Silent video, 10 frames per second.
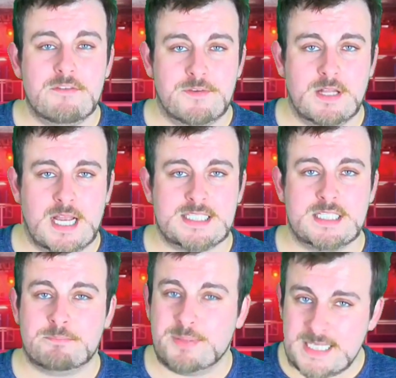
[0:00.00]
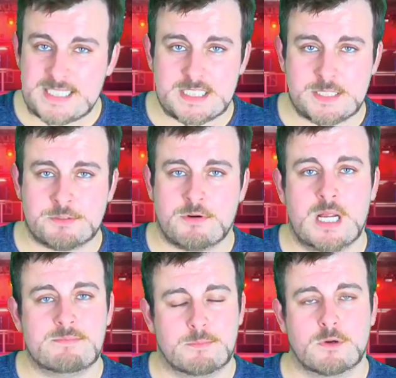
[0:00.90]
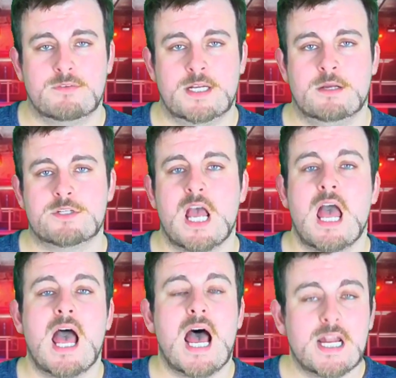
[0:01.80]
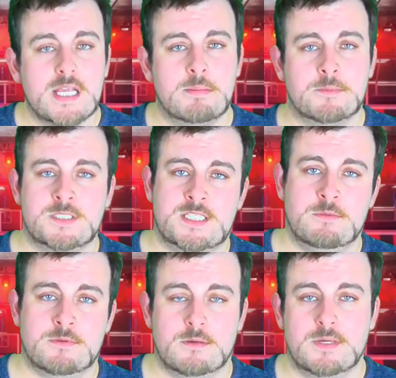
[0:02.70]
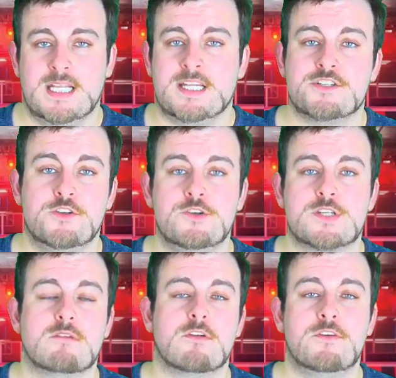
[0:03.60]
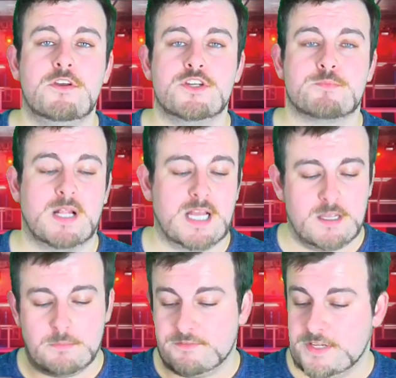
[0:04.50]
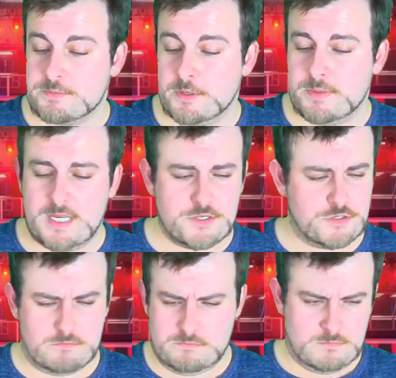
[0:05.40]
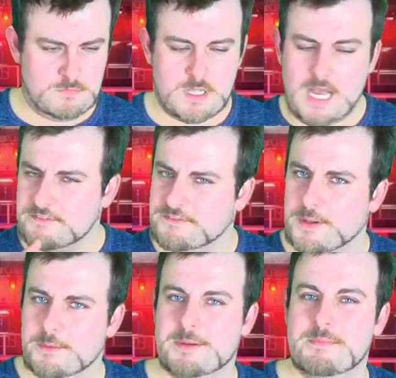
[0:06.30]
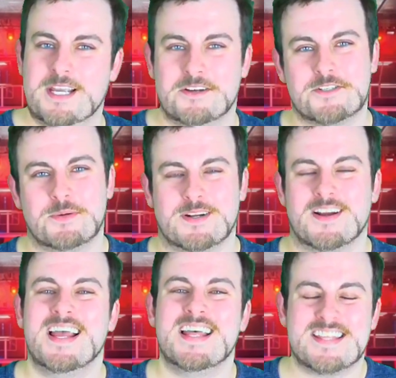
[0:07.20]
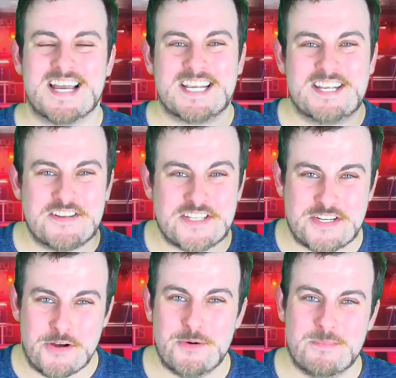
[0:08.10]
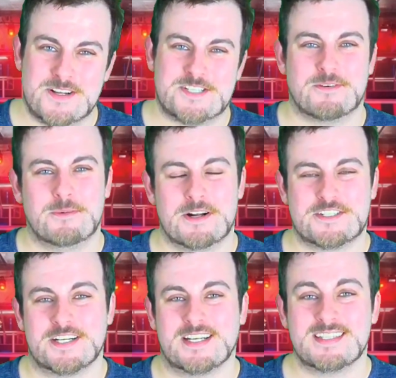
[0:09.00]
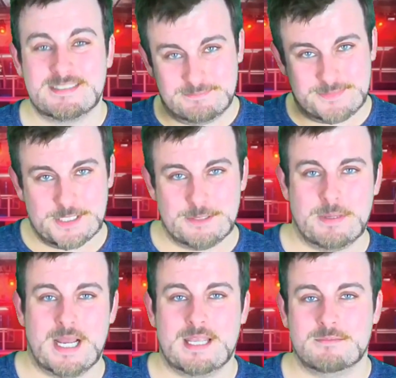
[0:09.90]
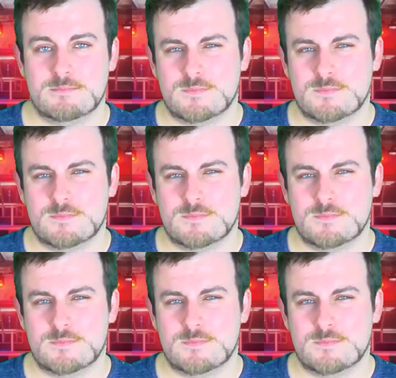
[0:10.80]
If you liked it, please hit subscribe for more videos, and keep up to date with all my latest news and reviews by liking my Facebook page and following me on Twitter. Thank you so much for watching. Goodbye.